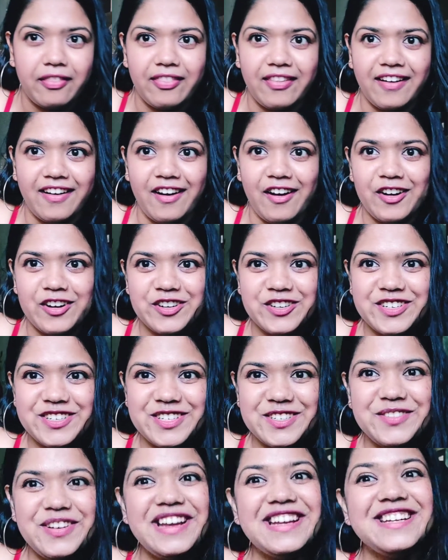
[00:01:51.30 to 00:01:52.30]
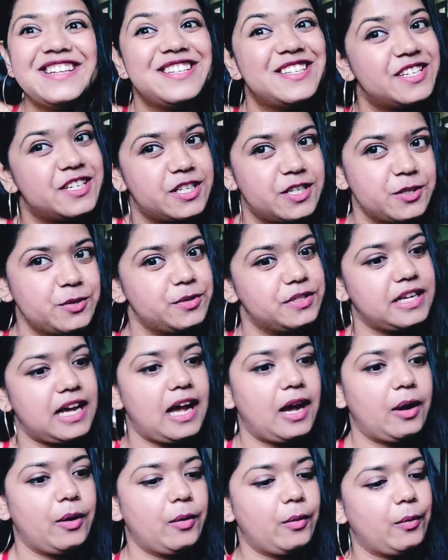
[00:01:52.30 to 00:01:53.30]
the car just went too
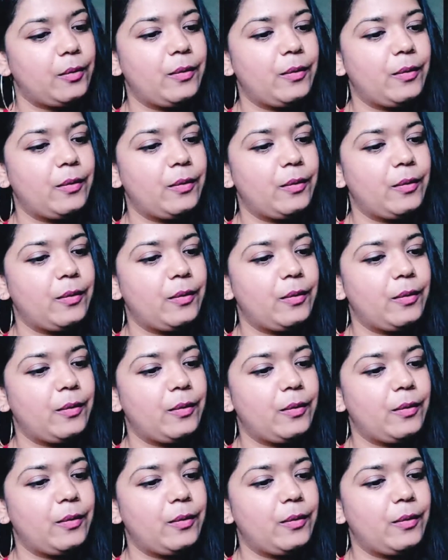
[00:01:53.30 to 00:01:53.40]
down.